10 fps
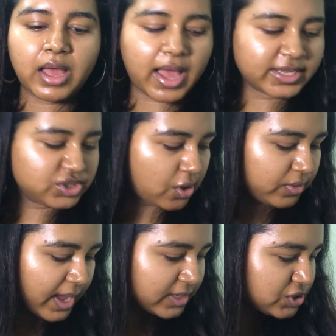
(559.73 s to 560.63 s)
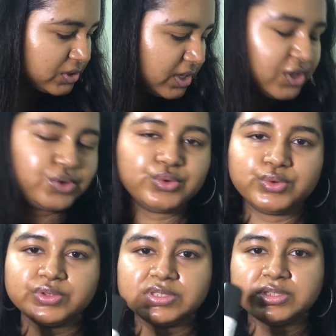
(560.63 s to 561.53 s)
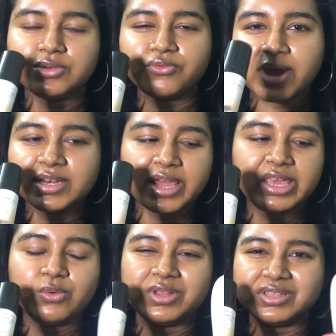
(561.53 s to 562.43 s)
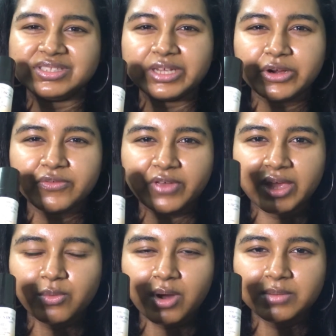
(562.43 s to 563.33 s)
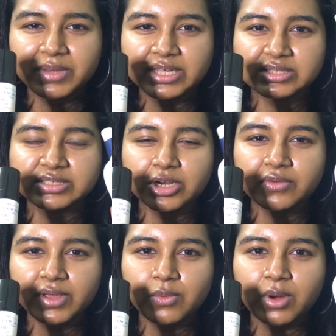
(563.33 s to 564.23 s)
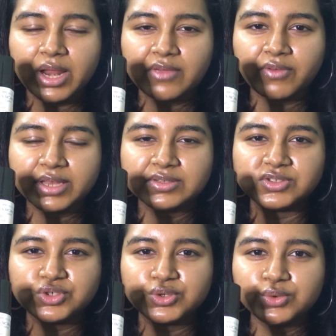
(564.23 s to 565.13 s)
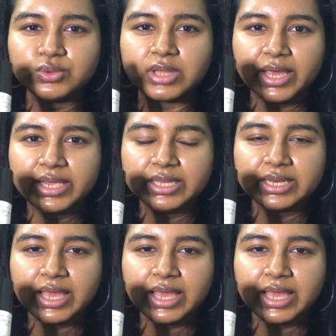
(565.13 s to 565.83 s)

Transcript: I don't actually use the Retin A with the CeraVe one, because the CeraVe one I find is too light,